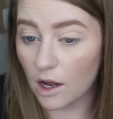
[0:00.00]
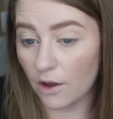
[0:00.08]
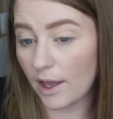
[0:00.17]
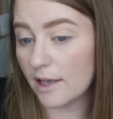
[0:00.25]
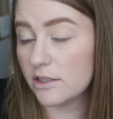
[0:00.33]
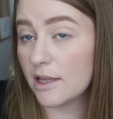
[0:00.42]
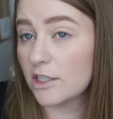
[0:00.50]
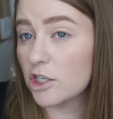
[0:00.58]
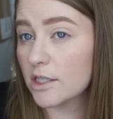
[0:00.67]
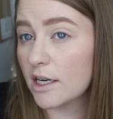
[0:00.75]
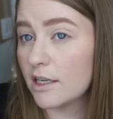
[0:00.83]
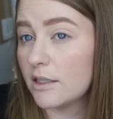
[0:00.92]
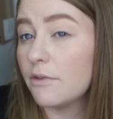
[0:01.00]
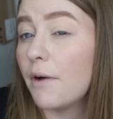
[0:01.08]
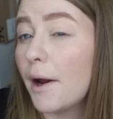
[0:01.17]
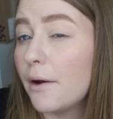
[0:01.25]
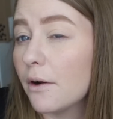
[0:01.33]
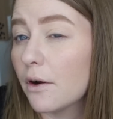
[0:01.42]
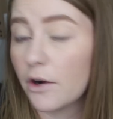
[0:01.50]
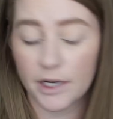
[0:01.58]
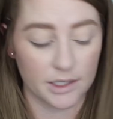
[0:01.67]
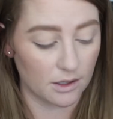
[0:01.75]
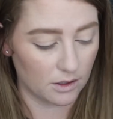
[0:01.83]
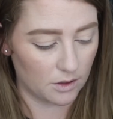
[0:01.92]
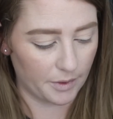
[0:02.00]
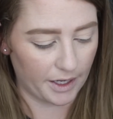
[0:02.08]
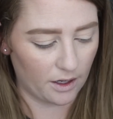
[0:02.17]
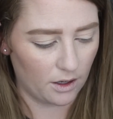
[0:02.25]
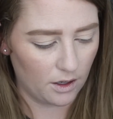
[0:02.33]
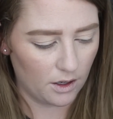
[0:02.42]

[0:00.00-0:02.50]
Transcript: Oh yeah, so that's just gonna define your crease a little bit.